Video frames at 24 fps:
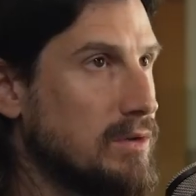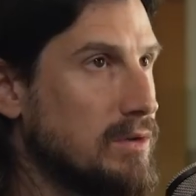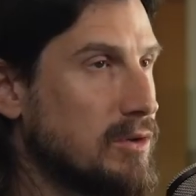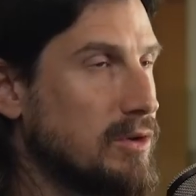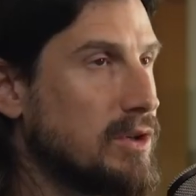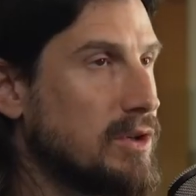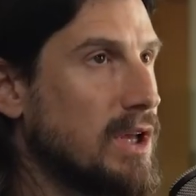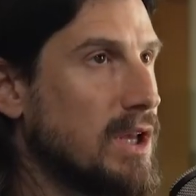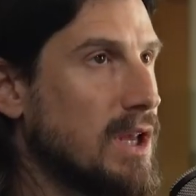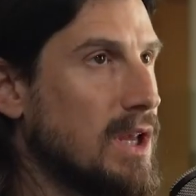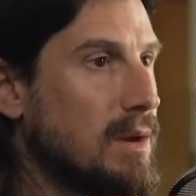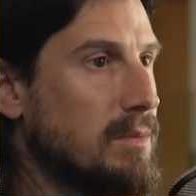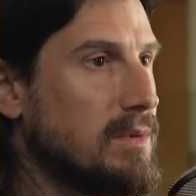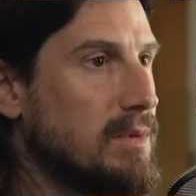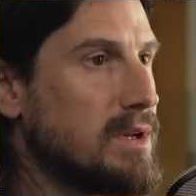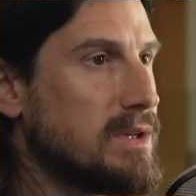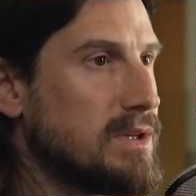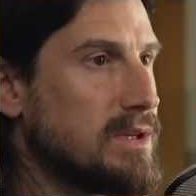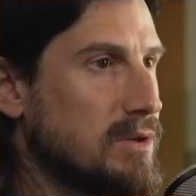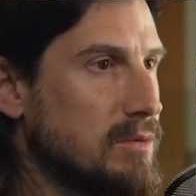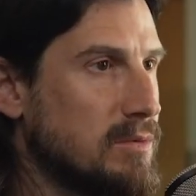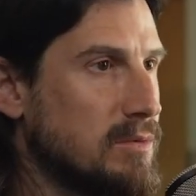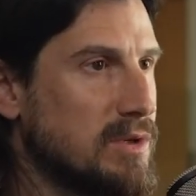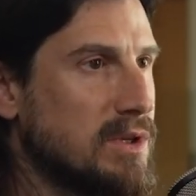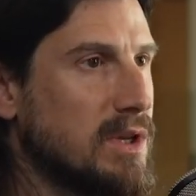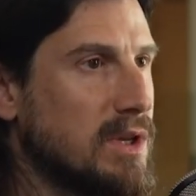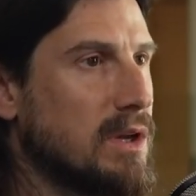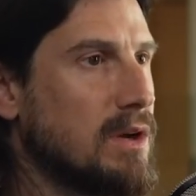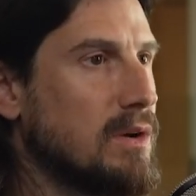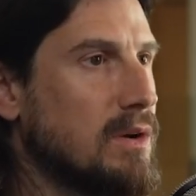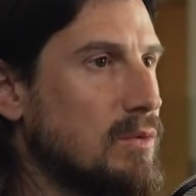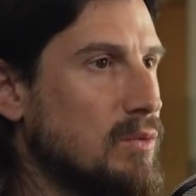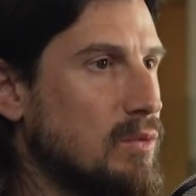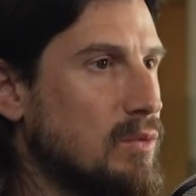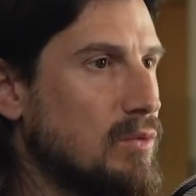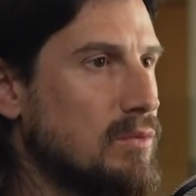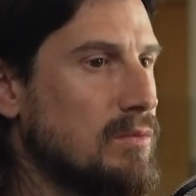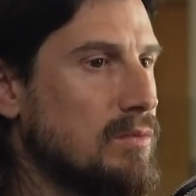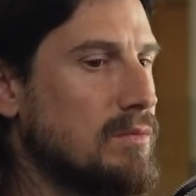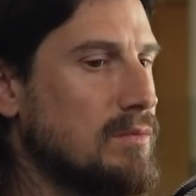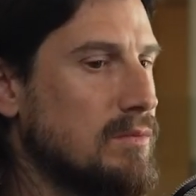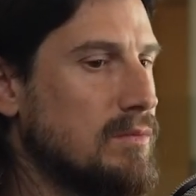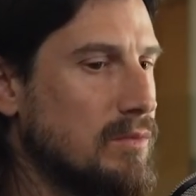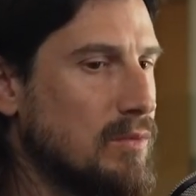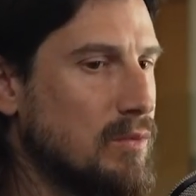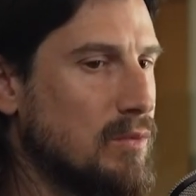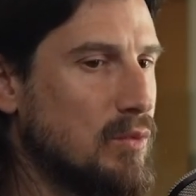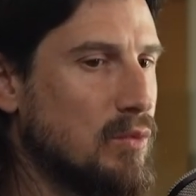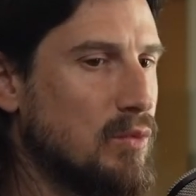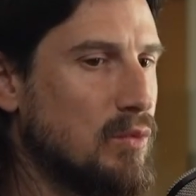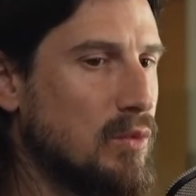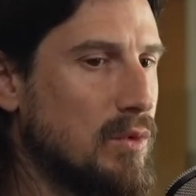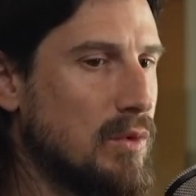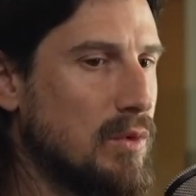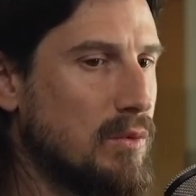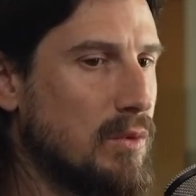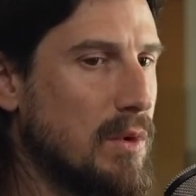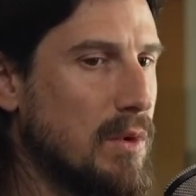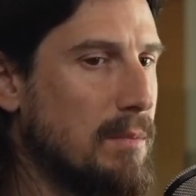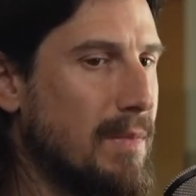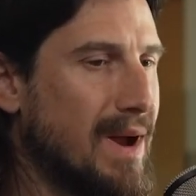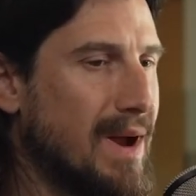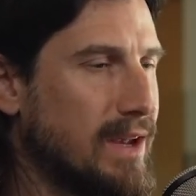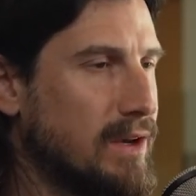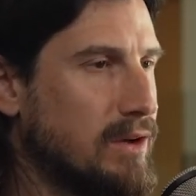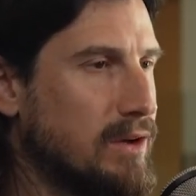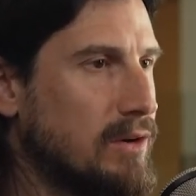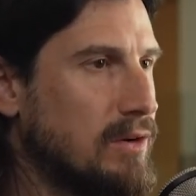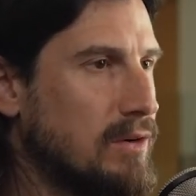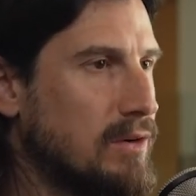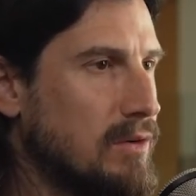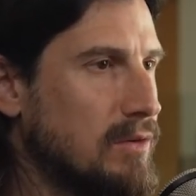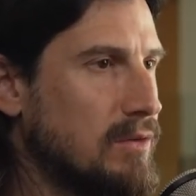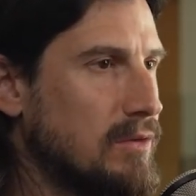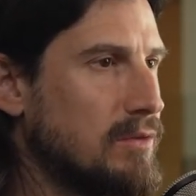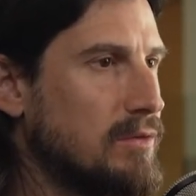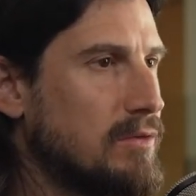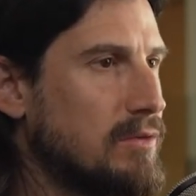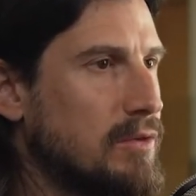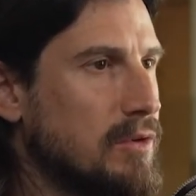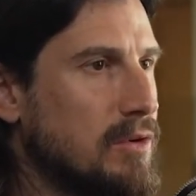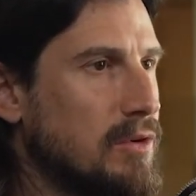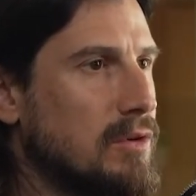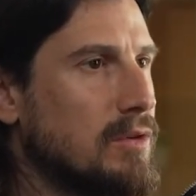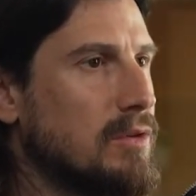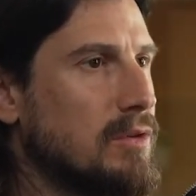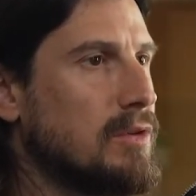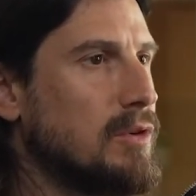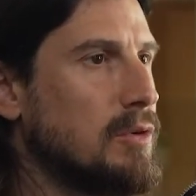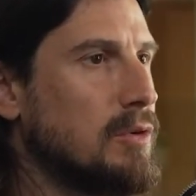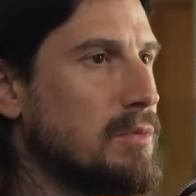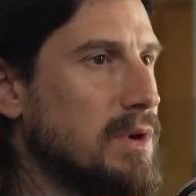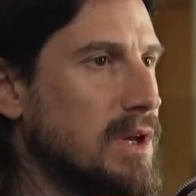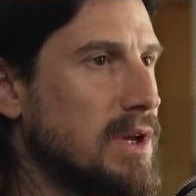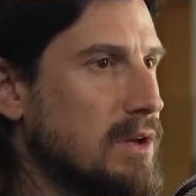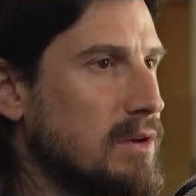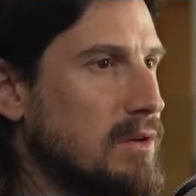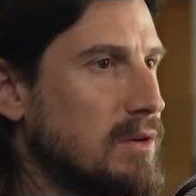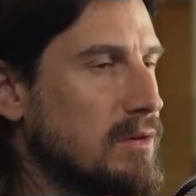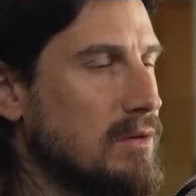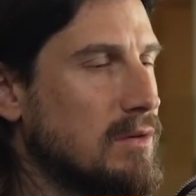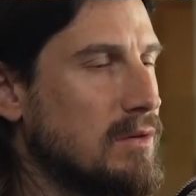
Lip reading: so the alignment is almost like a reminder for your being?